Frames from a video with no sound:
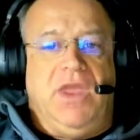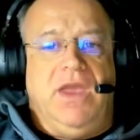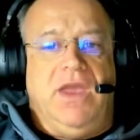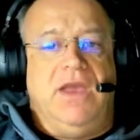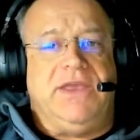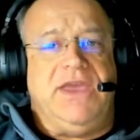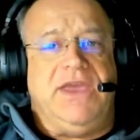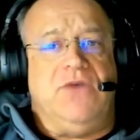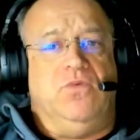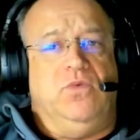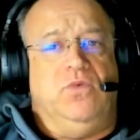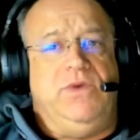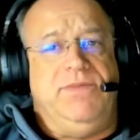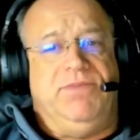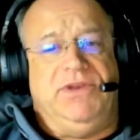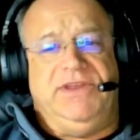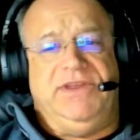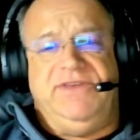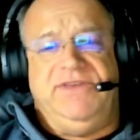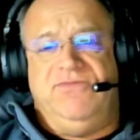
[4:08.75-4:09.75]
Again, we
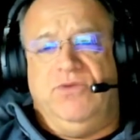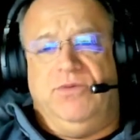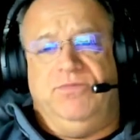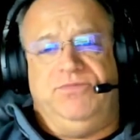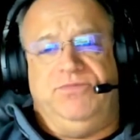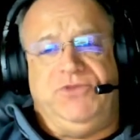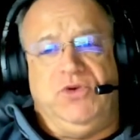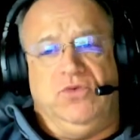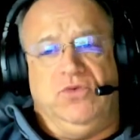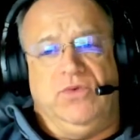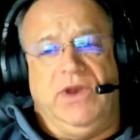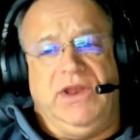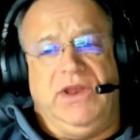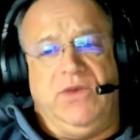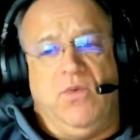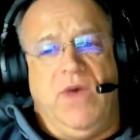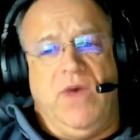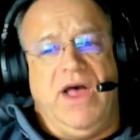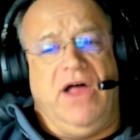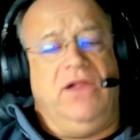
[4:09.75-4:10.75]
believe we'll do really
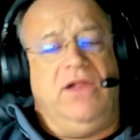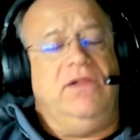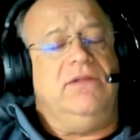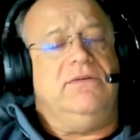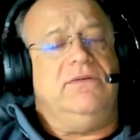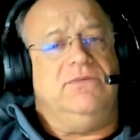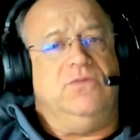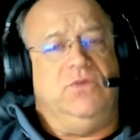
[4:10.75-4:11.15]
well.